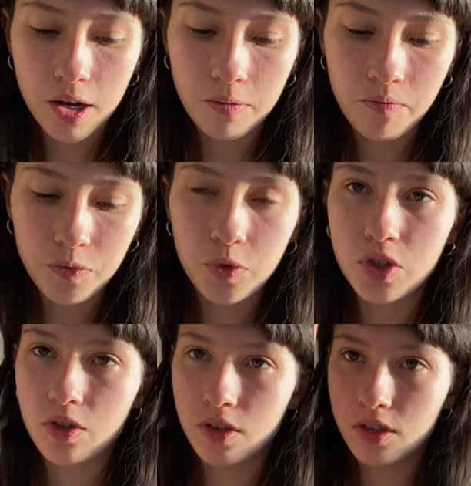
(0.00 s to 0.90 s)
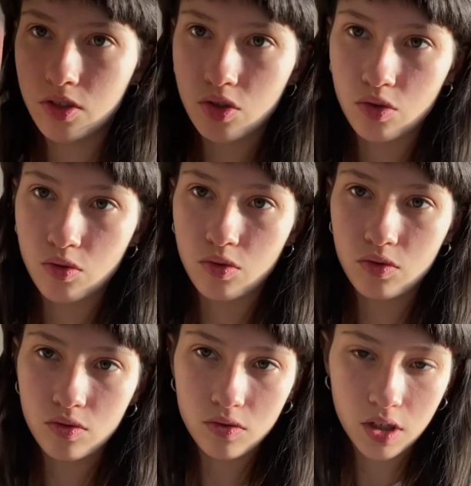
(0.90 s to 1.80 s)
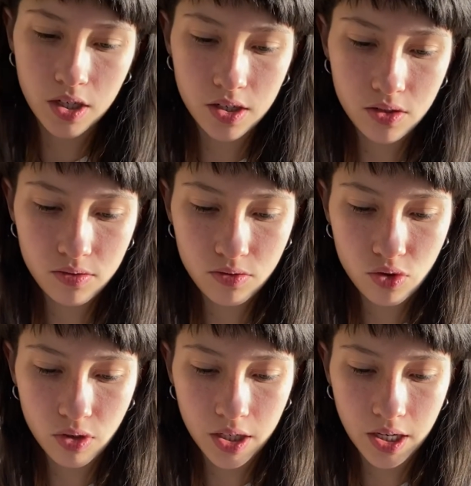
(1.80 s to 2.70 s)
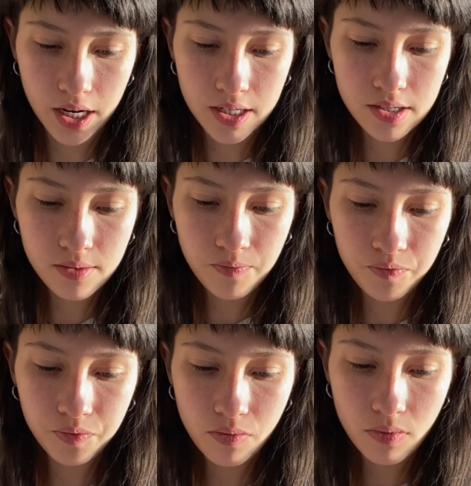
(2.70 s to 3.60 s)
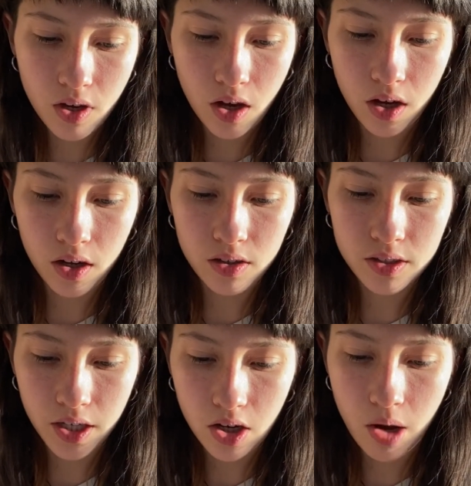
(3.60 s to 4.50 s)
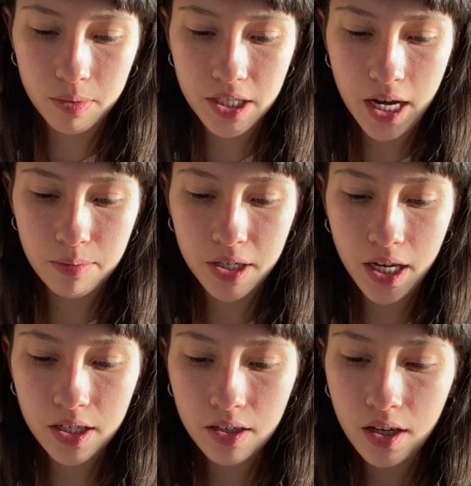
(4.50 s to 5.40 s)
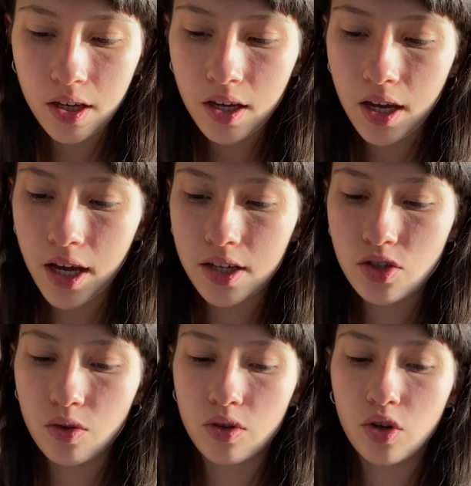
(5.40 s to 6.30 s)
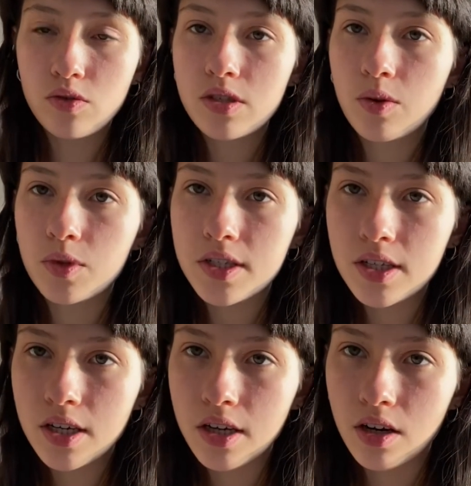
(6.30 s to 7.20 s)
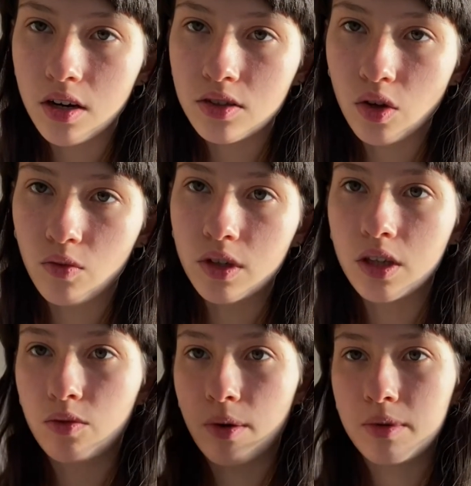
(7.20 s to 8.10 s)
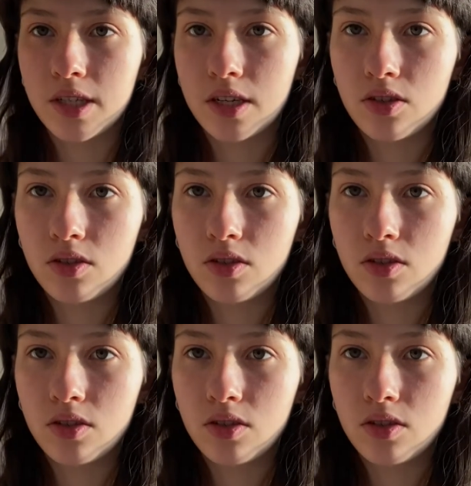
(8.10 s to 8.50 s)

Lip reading: which are these two straight lines, common time again. And so the notes that we see here don't really represent